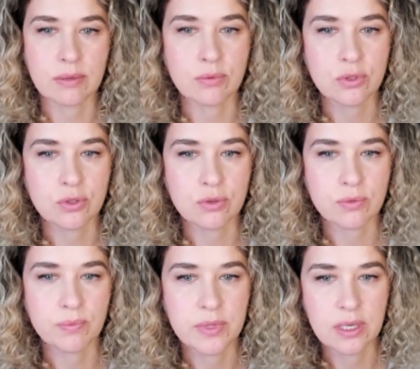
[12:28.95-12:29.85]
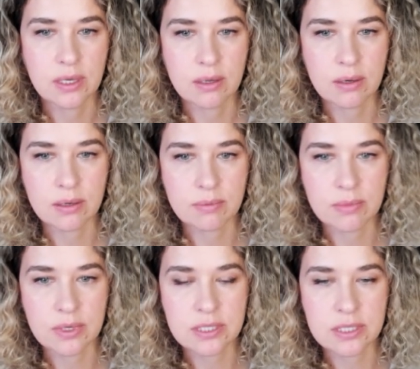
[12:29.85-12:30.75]
I want to
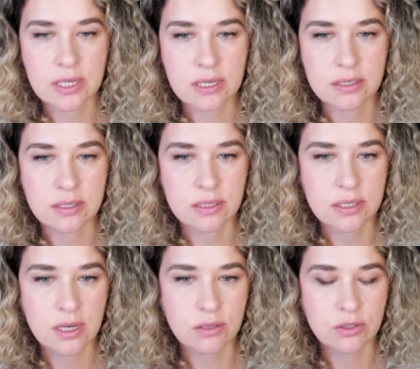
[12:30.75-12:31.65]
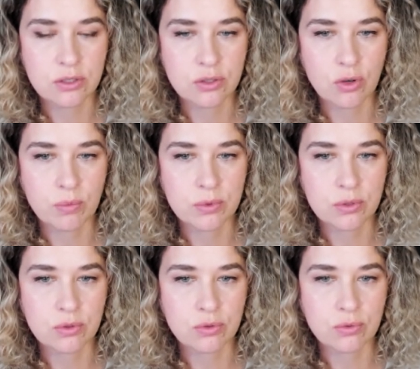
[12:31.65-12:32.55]
extend this countertop
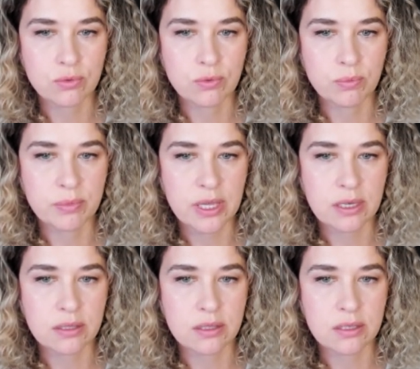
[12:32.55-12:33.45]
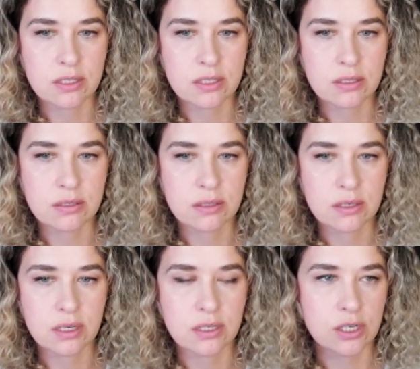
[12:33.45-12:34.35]
to make this
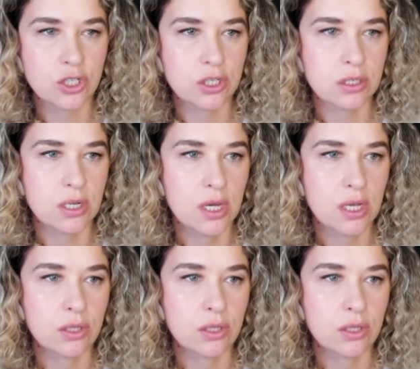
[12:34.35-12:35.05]
connection